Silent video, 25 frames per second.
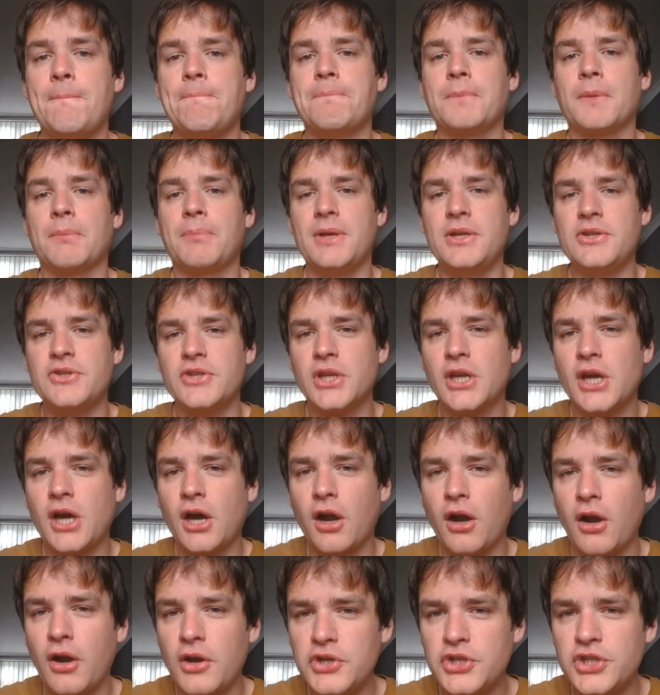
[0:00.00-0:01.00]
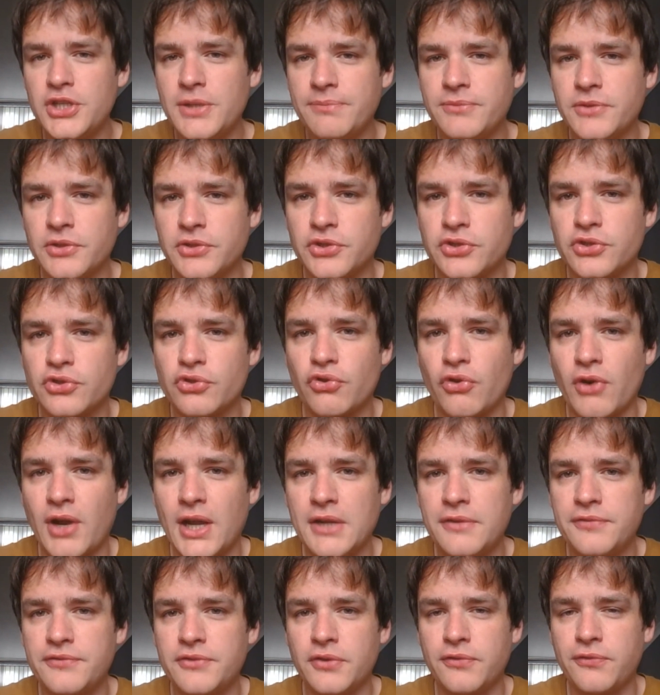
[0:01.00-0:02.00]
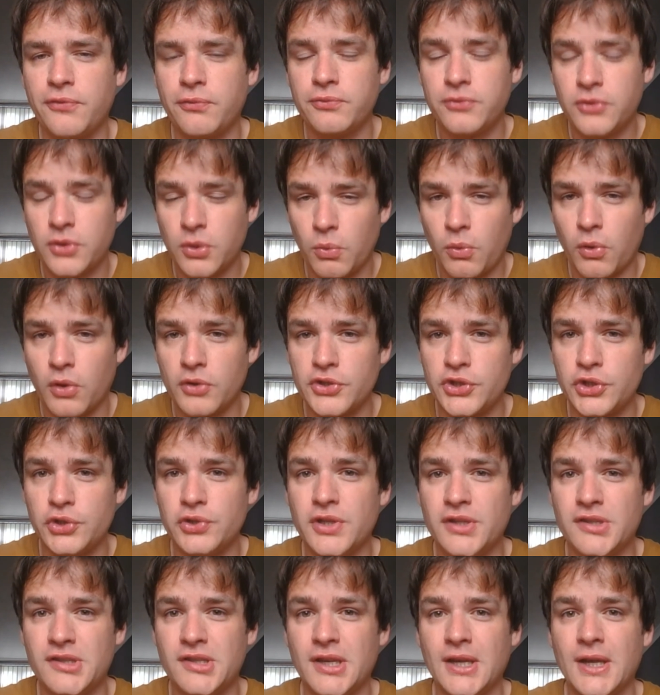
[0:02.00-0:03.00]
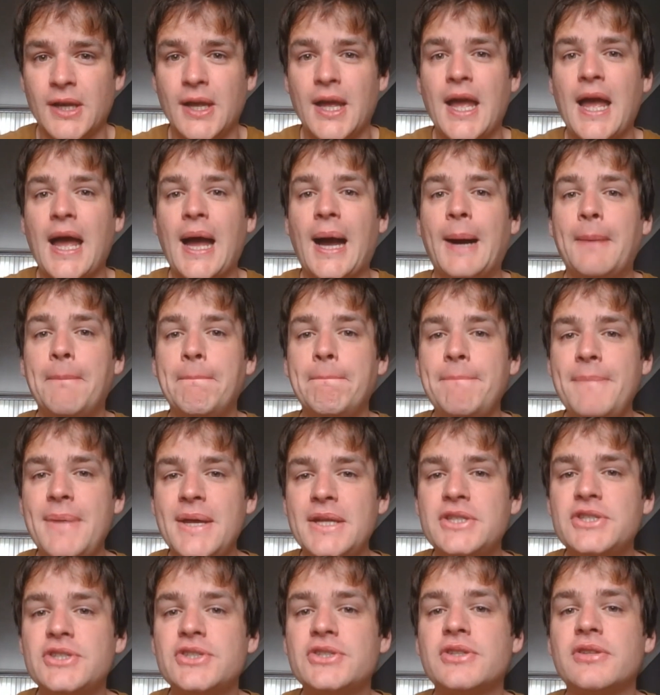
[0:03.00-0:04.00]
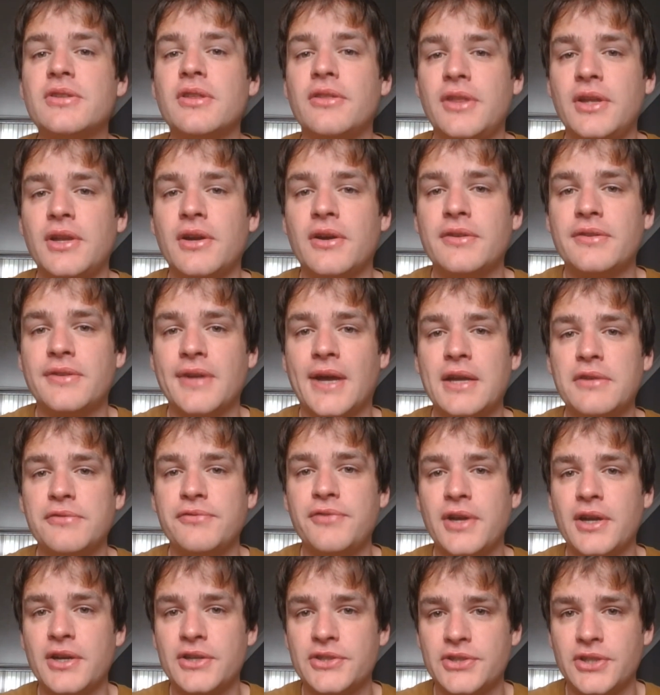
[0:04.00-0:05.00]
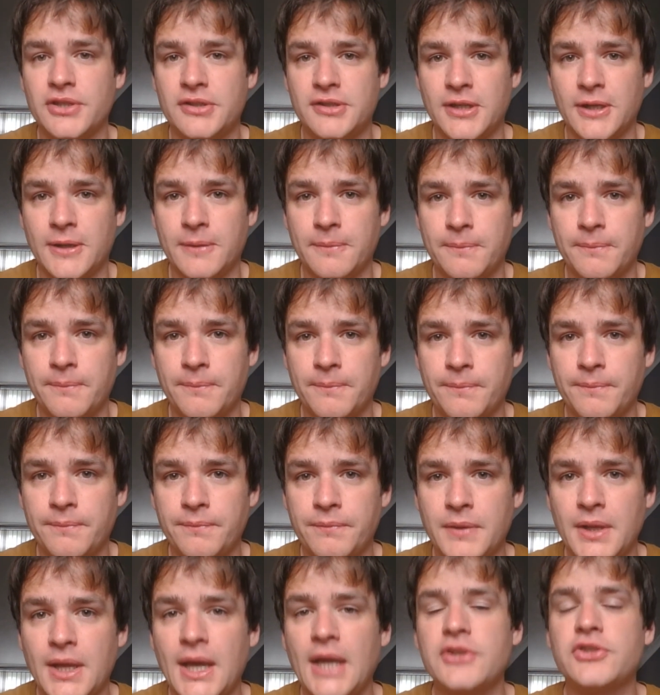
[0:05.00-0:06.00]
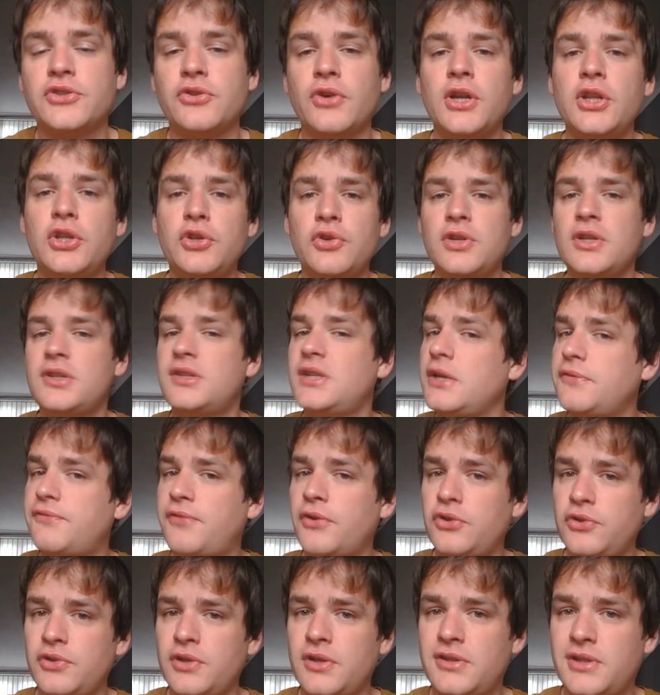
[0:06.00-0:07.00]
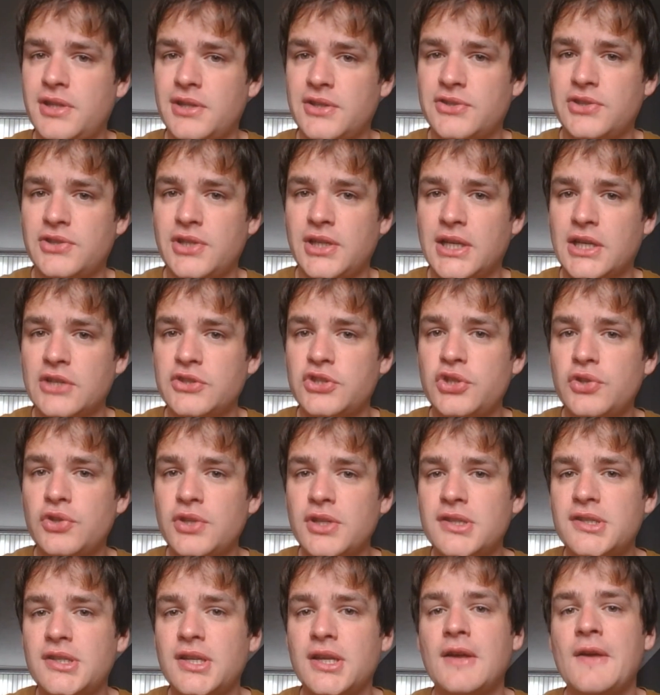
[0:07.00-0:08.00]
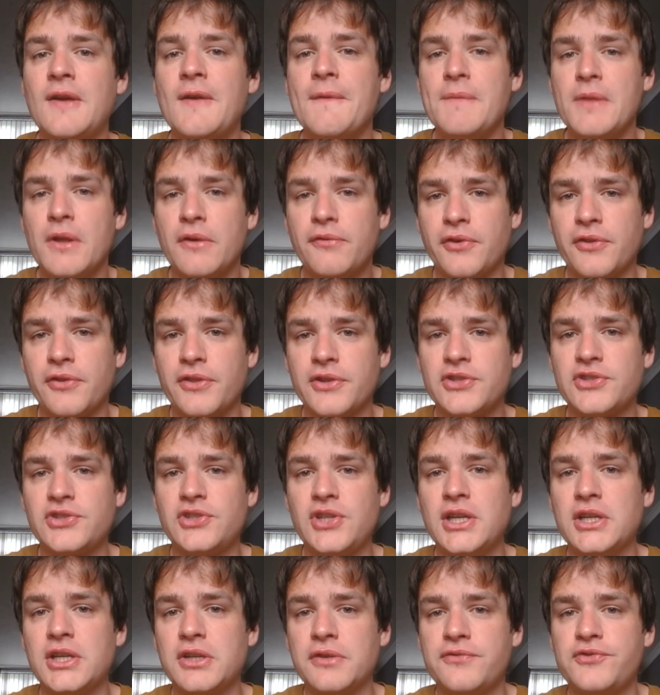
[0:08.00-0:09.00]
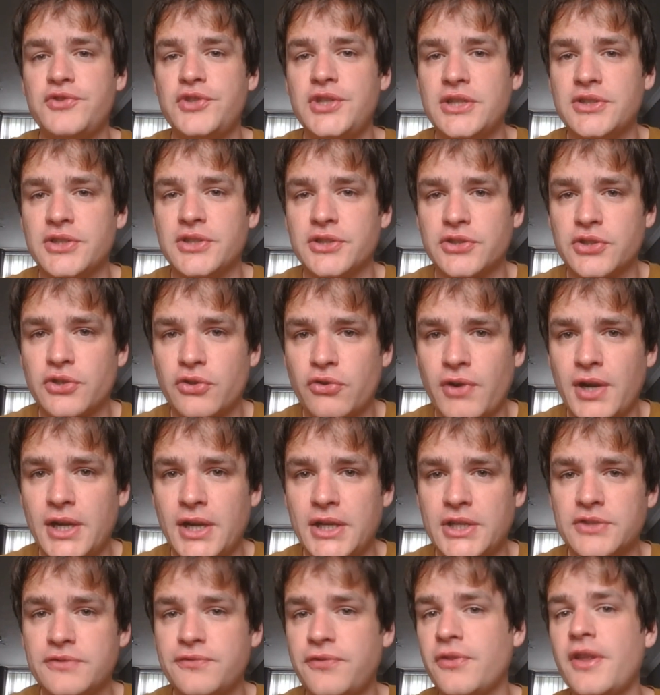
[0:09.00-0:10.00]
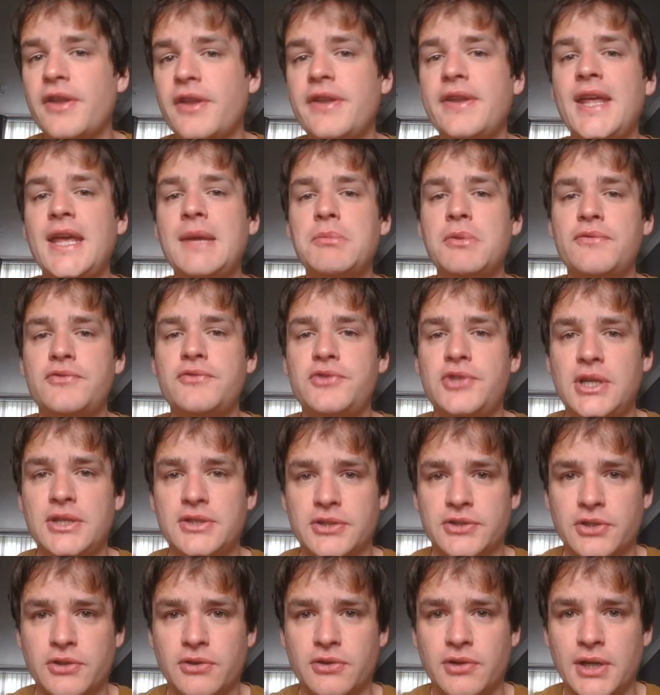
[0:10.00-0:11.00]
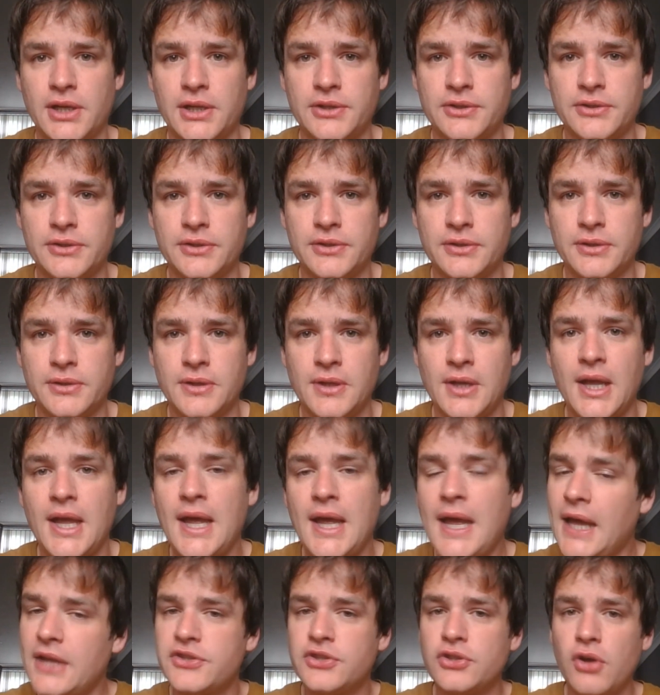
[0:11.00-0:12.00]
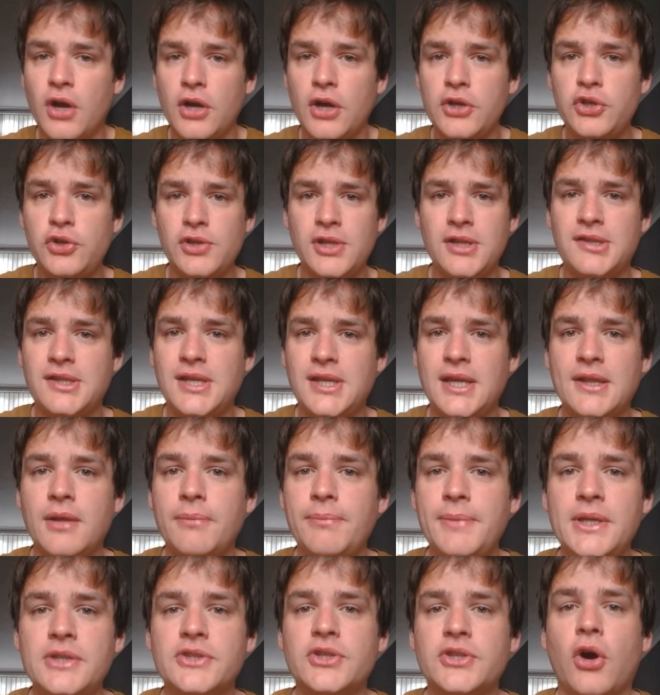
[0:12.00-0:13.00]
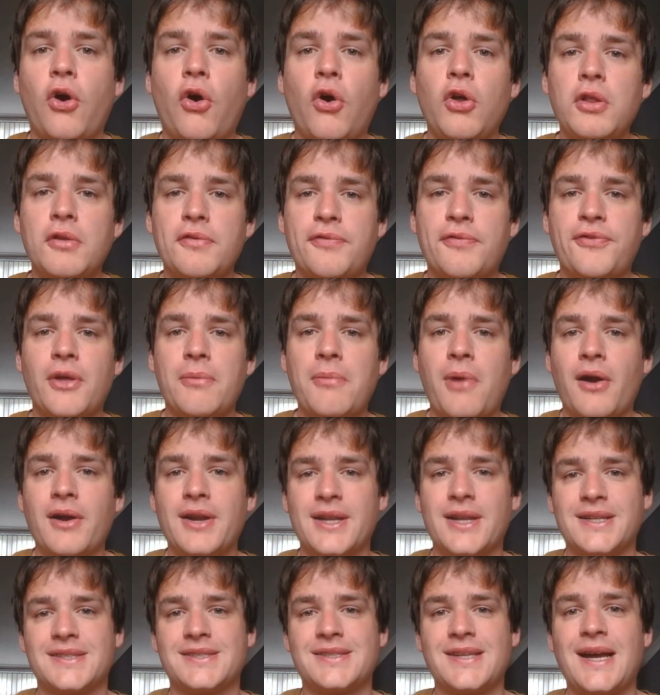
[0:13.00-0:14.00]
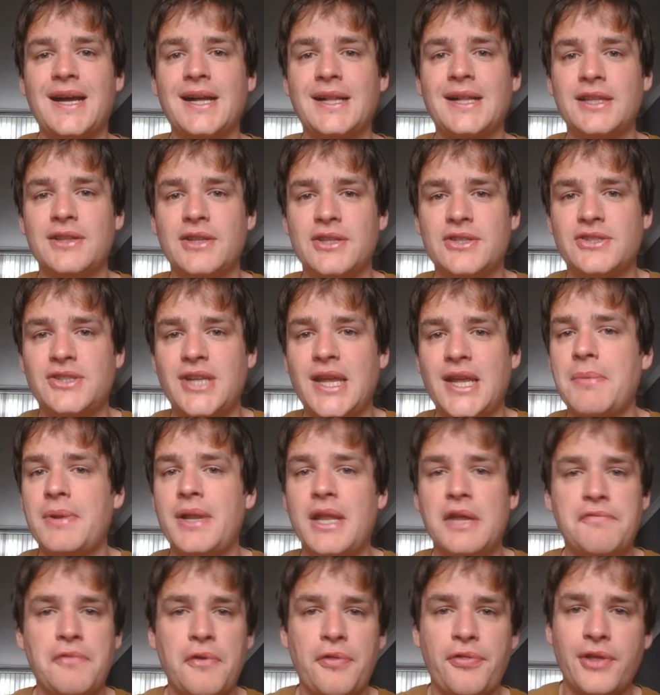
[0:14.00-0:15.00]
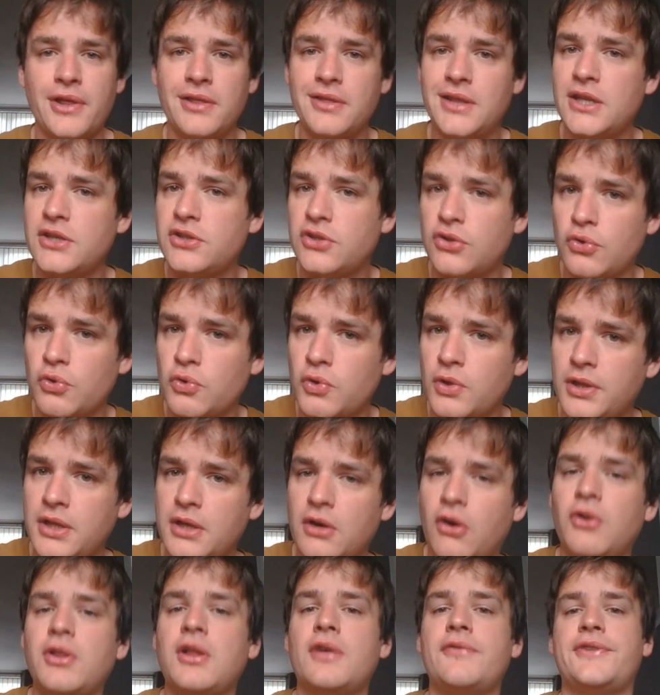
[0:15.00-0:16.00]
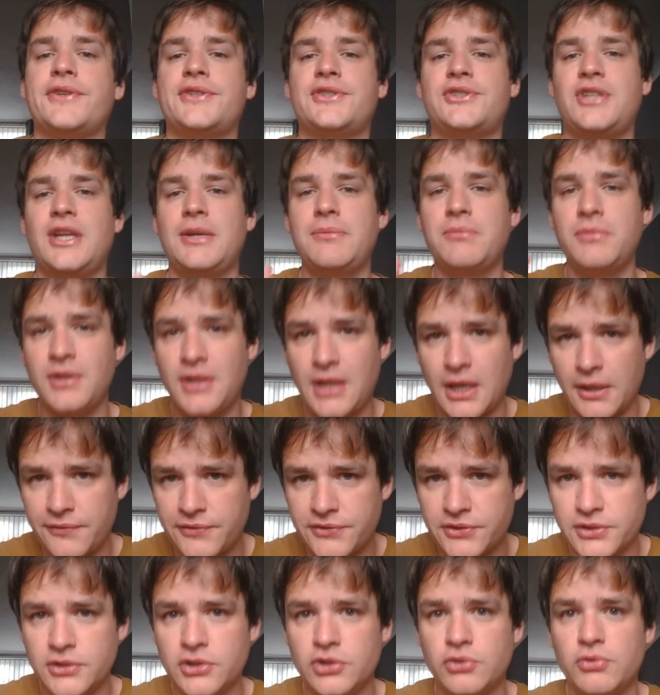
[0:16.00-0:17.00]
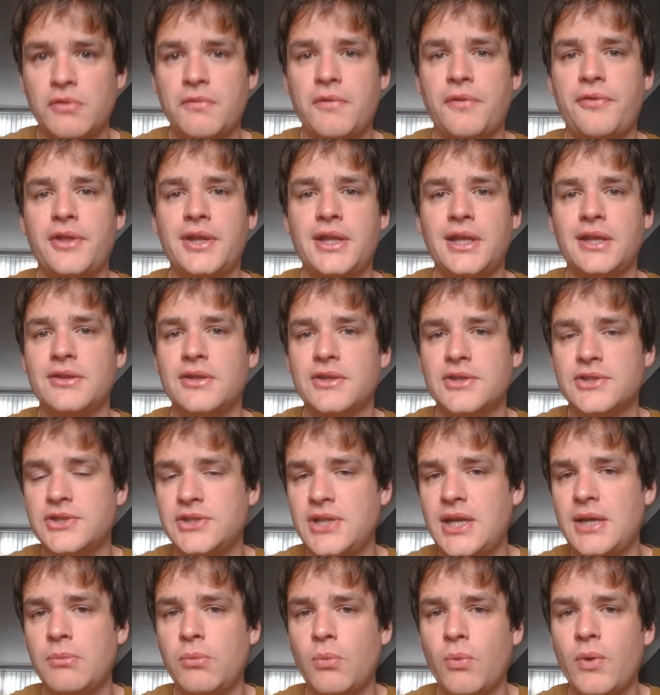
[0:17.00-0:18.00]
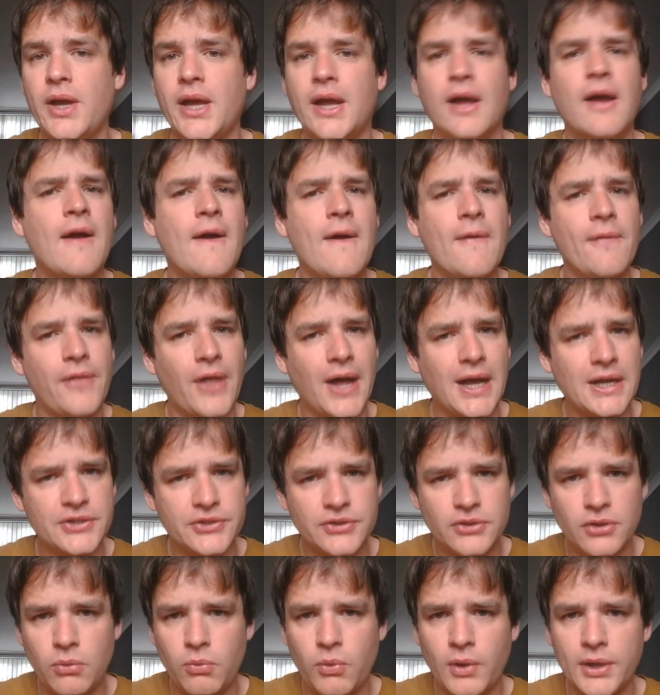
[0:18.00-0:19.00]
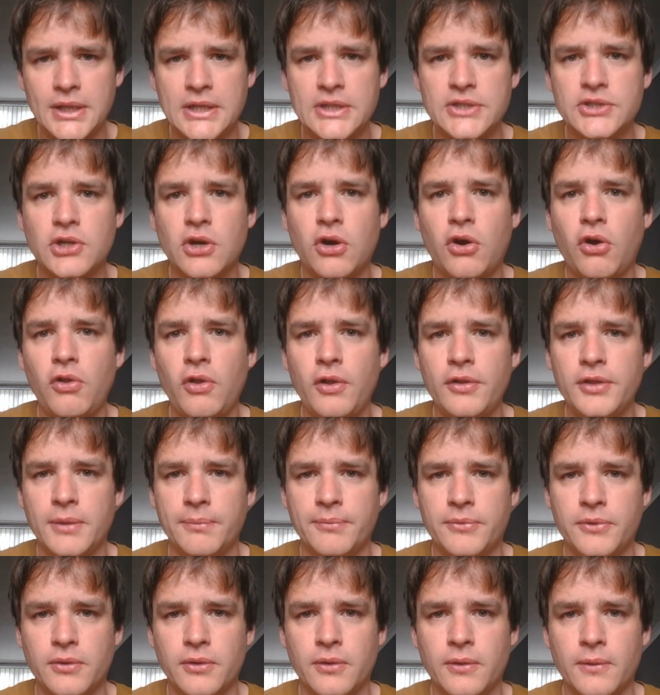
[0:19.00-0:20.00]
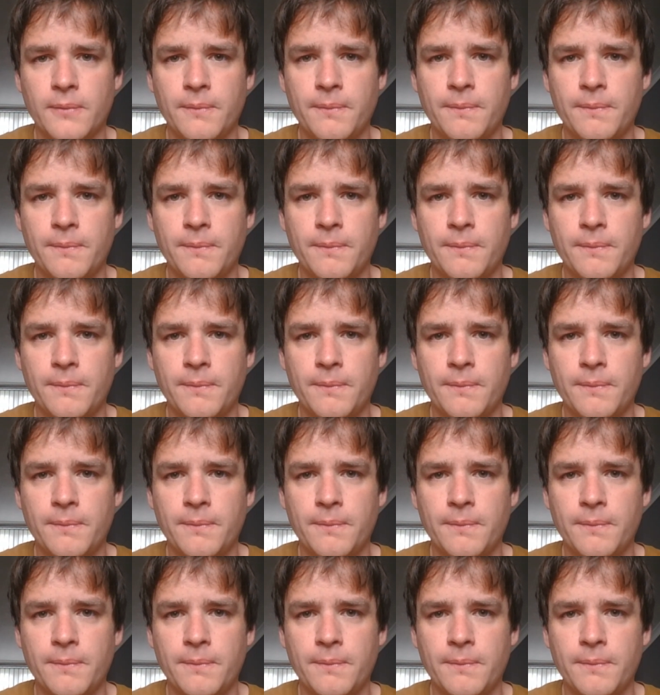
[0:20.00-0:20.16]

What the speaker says: But he's encouraging them to strive towards unity amidst their diversity. It's not a unity for unity's sake. It's unity for the sake of Jesus Christ, for the name of Jesus Christ. It's not a unity that means all of them are exactly the same in everything they do and they all have the same gifts and do everything in the same way. That's not what he's calling them to.